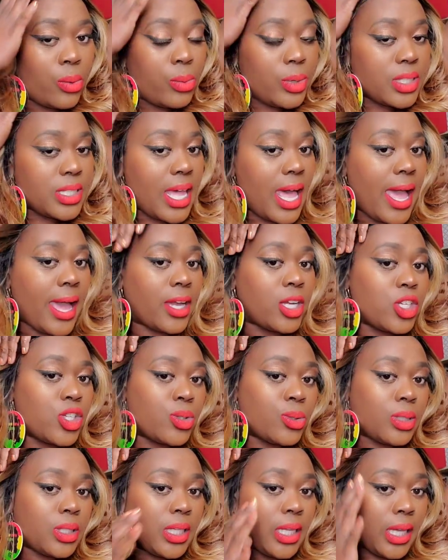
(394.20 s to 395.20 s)
was
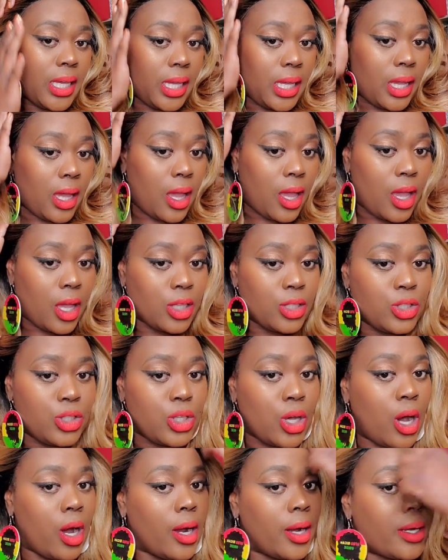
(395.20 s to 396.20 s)
actually
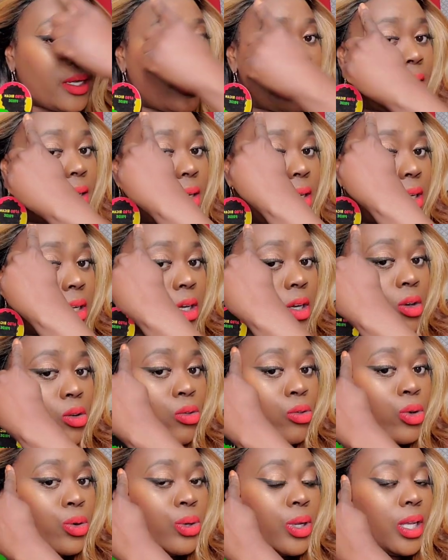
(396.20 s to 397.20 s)
dark
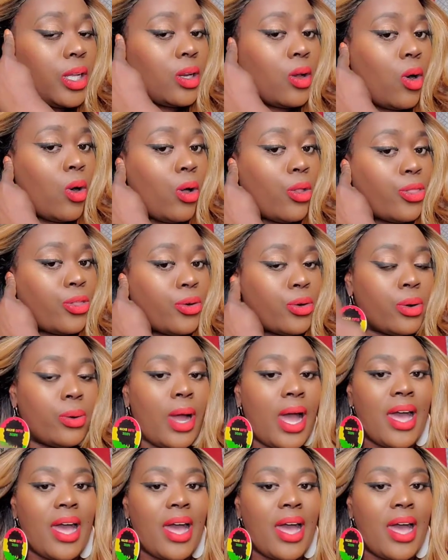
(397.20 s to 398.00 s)
rooted all through.